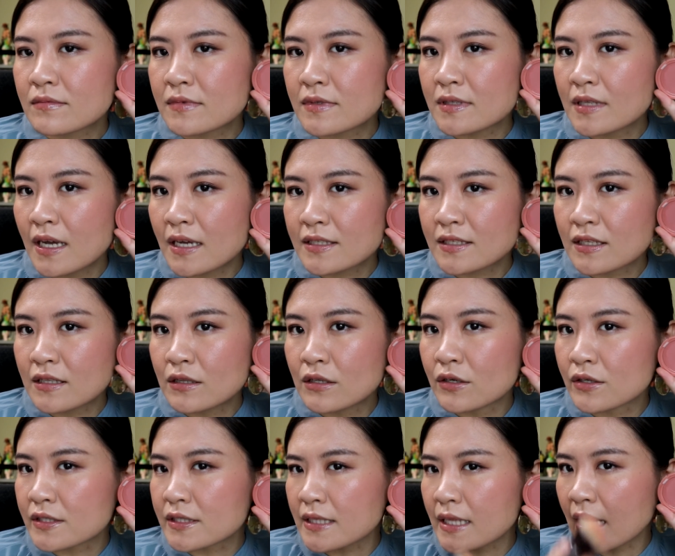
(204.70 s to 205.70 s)
doesn't
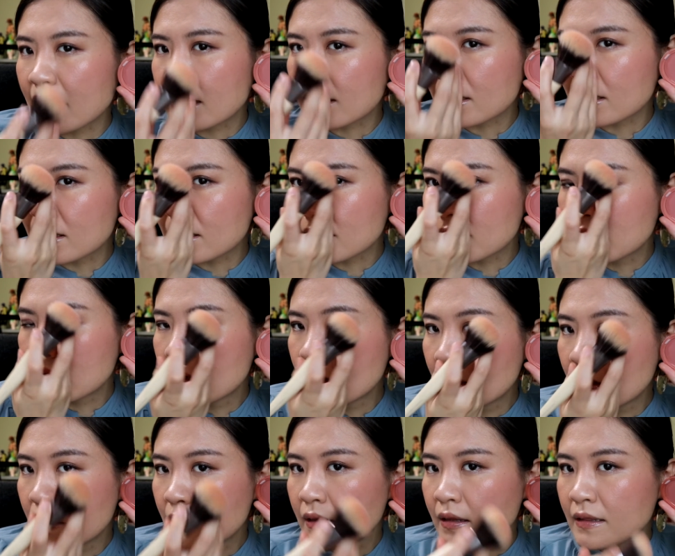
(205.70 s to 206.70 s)
look like the
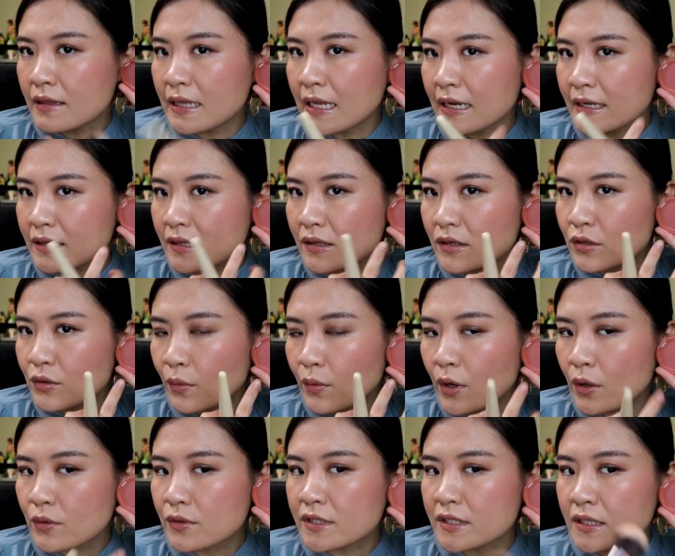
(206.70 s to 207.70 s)

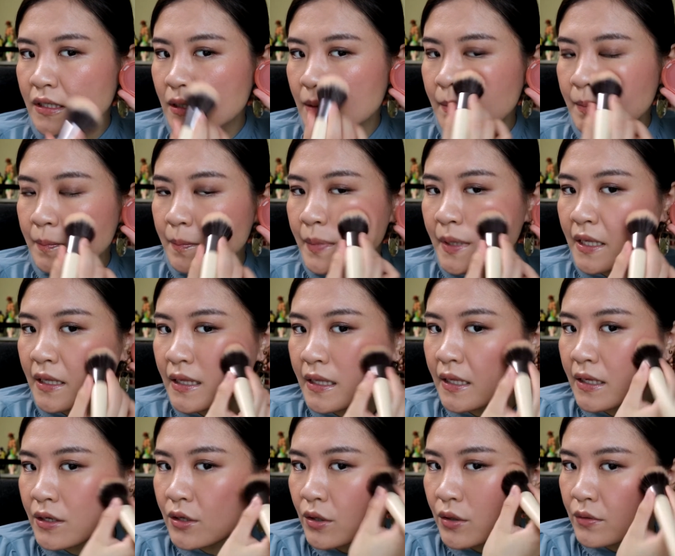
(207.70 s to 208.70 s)
rosy,
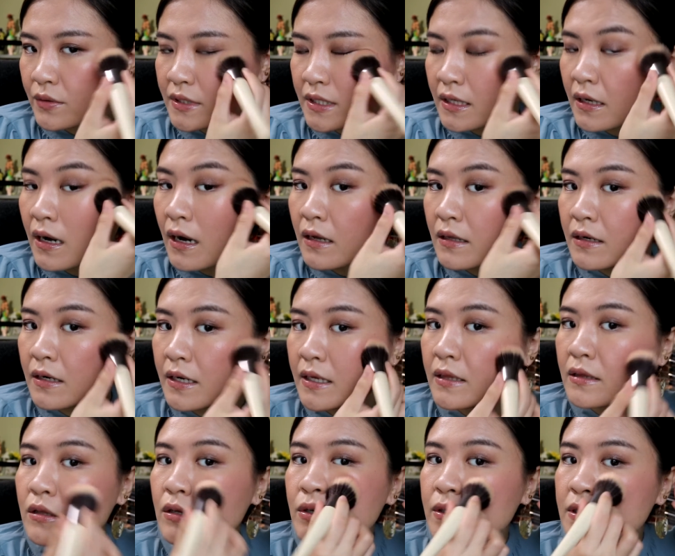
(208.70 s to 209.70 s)
pinky rosy color. It
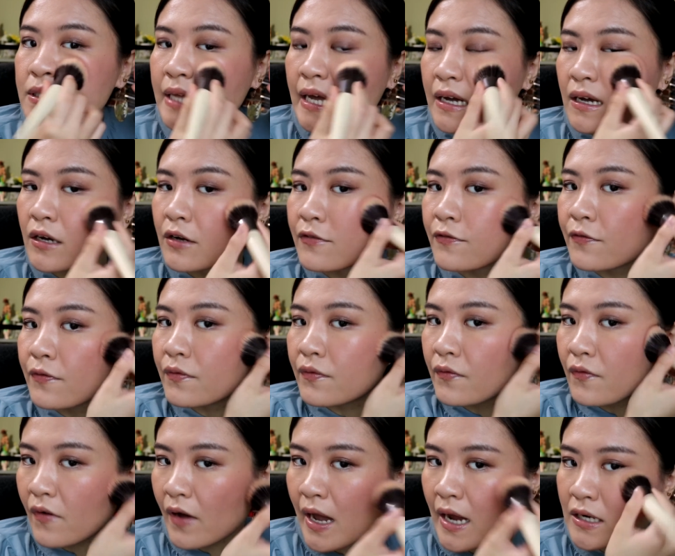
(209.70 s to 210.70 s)
looks like a
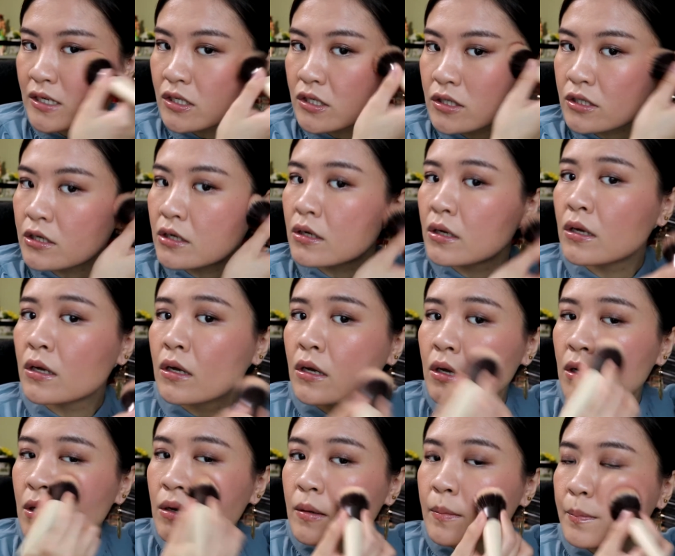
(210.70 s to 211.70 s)
fresh
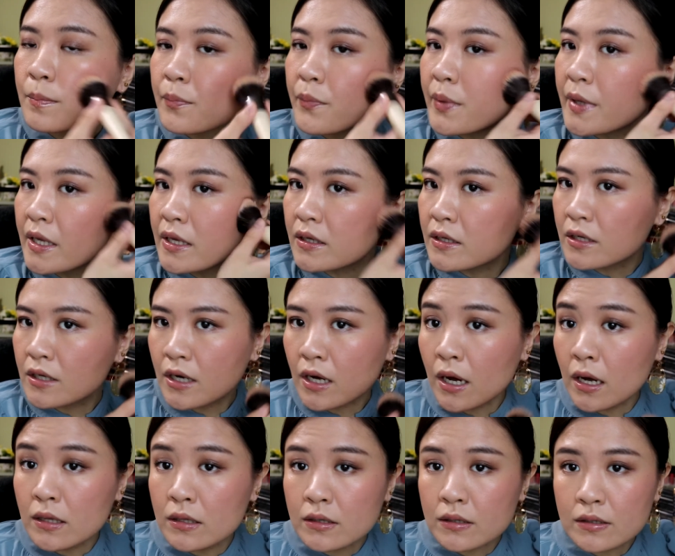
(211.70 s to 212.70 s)
pink
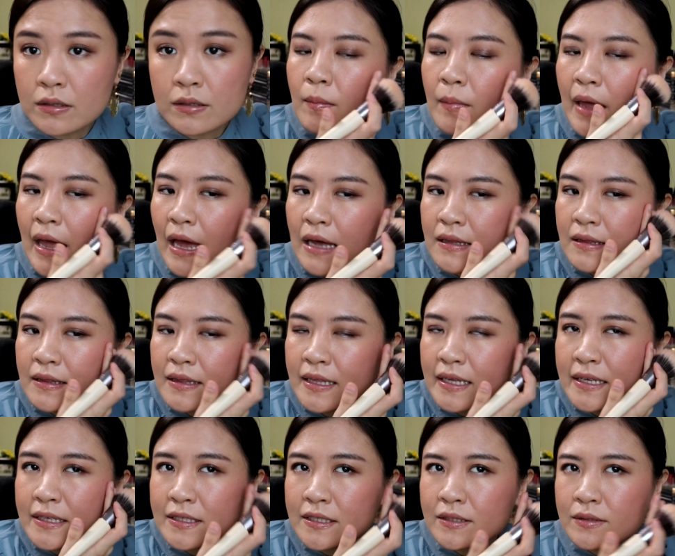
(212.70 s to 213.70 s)
color. And
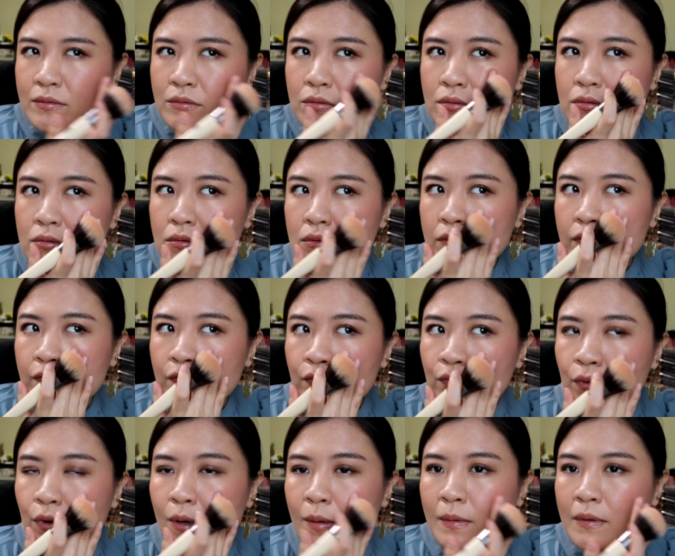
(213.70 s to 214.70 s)
this
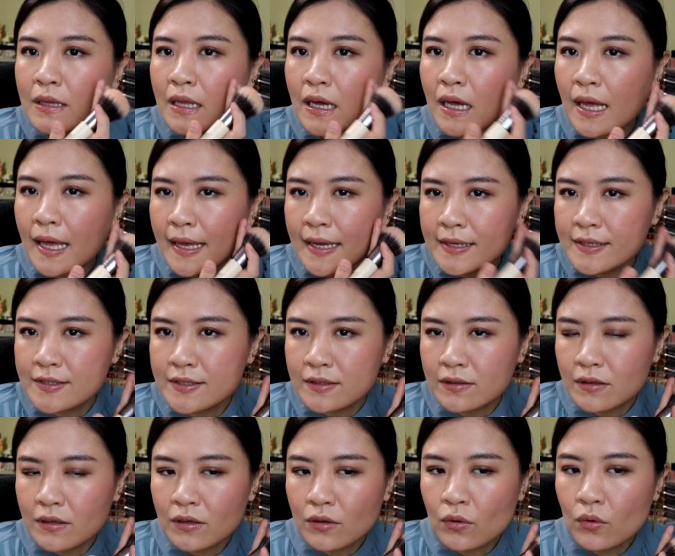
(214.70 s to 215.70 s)
formula is
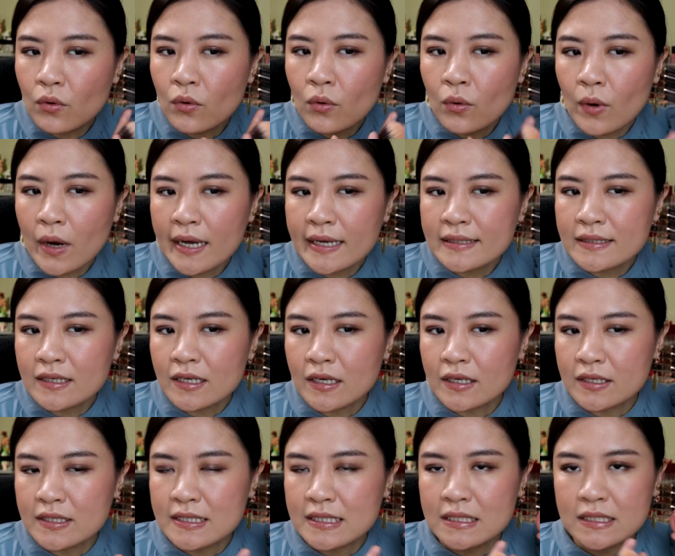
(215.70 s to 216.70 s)
quite
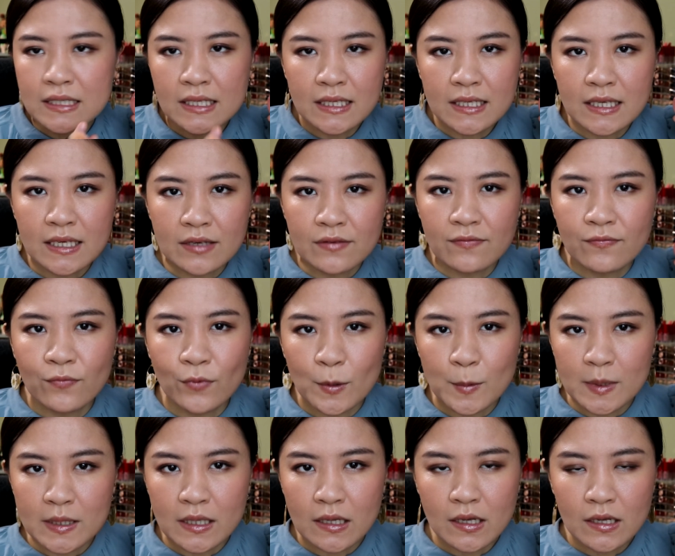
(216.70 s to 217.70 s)
a sticky
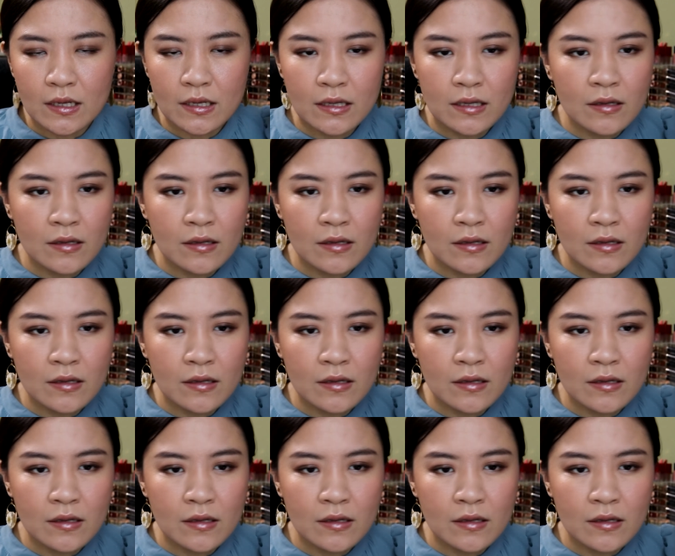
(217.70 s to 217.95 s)
formula.